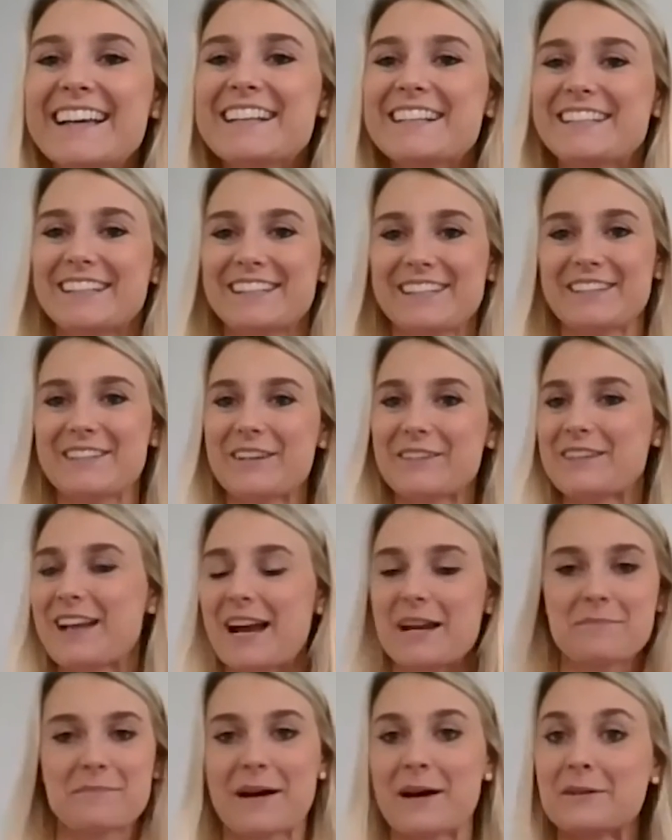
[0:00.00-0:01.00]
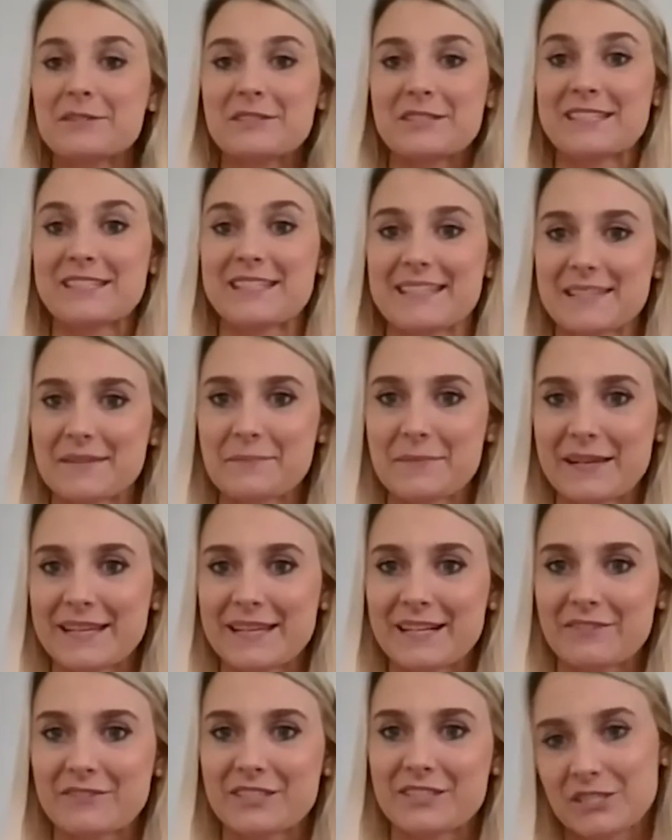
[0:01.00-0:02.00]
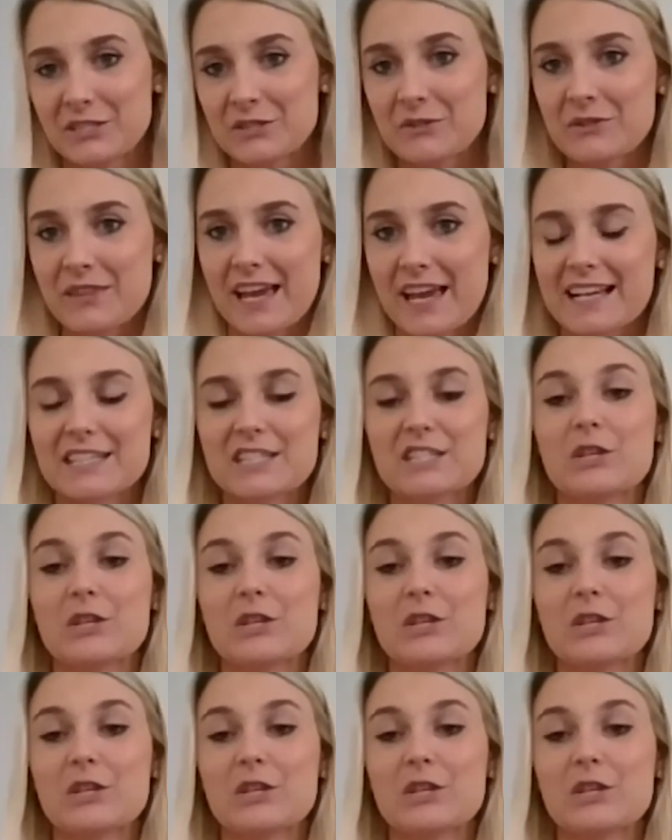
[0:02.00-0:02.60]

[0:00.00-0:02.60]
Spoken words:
So, 9 pounds just isn't big enough to do that.